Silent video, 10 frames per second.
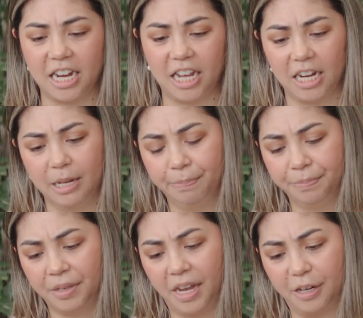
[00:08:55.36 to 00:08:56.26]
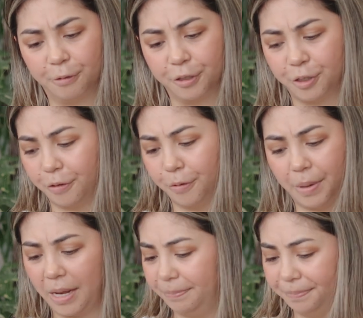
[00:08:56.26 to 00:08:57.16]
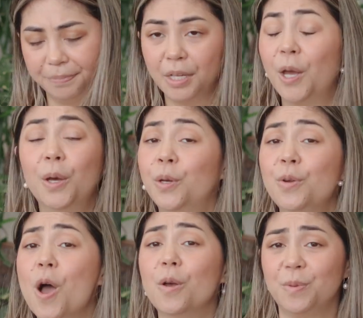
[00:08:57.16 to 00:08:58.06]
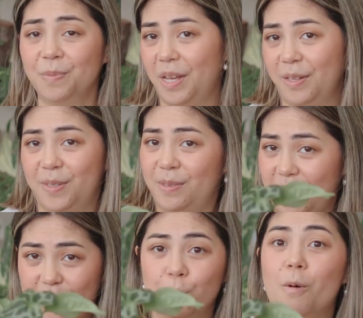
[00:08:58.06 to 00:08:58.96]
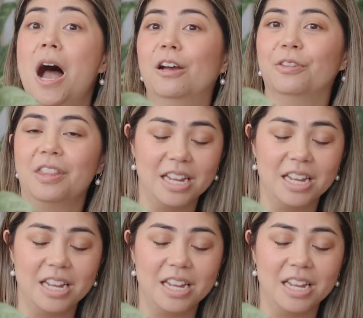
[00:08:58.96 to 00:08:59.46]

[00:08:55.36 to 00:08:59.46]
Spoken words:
in it and crystal, but who knows? It's a wild